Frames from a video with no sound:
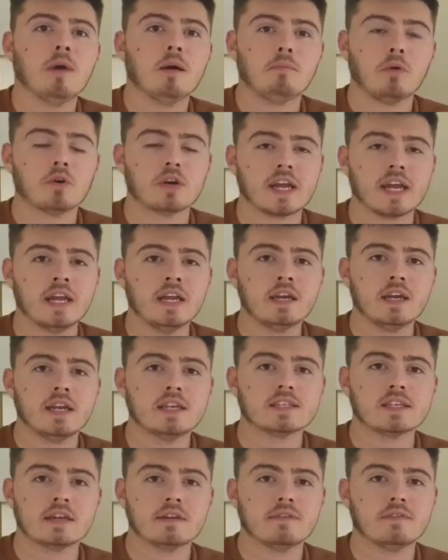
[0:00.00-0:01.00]
my body
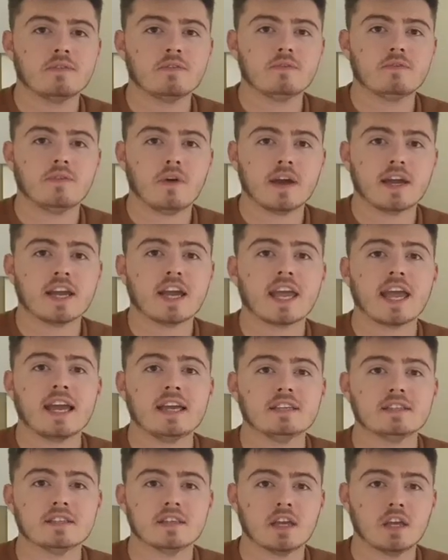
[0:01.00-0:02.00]
instead of fighting
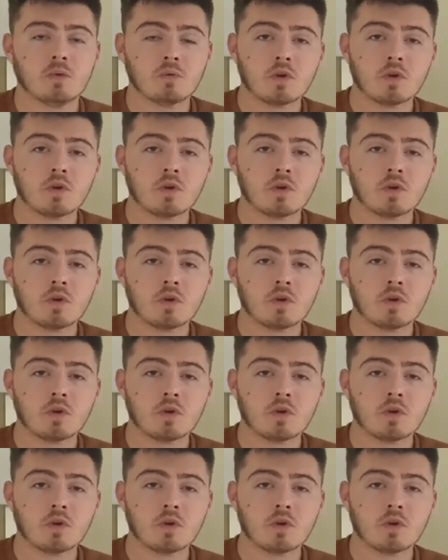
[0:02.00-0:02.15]
against it?